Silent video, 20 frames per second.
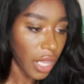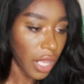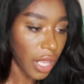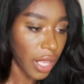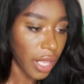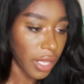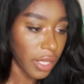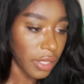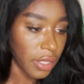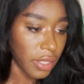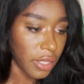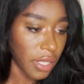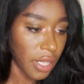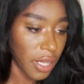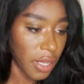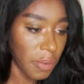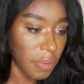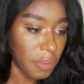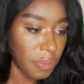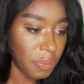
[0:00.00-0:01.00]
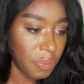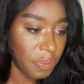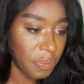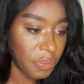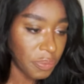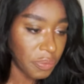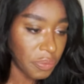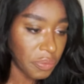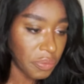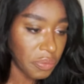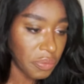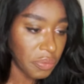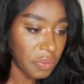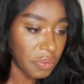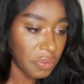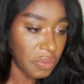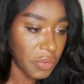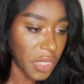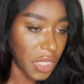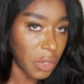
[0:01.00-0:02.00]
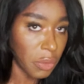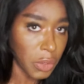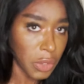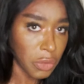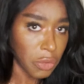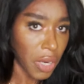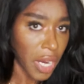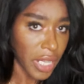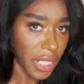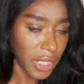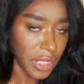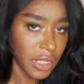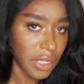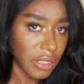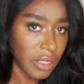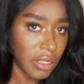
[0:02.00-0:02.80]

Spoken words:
And he was right.